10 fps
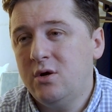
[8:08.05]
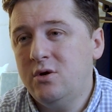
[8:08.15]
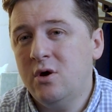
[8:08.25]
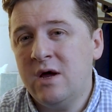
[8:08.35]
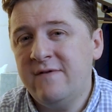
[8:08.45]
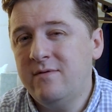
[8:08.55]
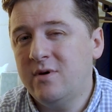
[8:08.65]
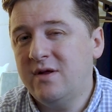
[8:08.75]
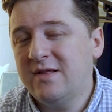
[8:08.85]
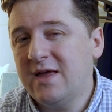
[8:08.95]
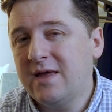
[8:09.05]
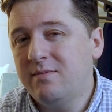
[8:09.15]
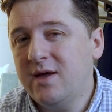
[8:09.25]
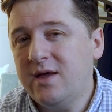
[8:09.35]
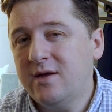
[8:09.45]
not everybody's
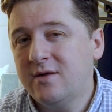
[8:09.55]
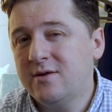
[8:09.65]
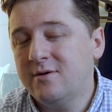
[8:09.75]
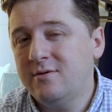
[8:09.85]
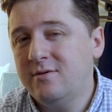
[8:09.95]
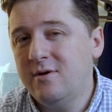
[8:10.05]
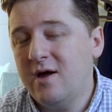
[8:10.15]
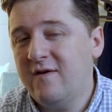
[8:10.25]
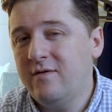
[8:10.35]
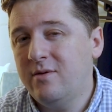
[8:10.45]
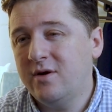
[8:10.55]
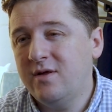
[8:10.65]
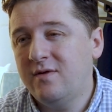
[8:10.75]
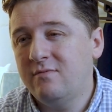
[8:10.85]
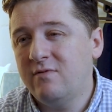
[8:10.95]
like me, so not
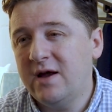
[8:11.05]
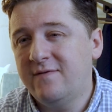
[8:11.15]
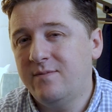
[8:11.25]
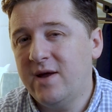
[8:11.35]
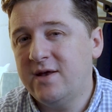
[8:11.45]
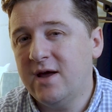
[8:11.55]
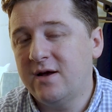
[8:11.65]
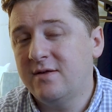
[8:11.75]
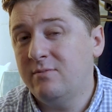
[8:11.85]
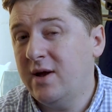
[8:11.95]
everybody's right for Pentax,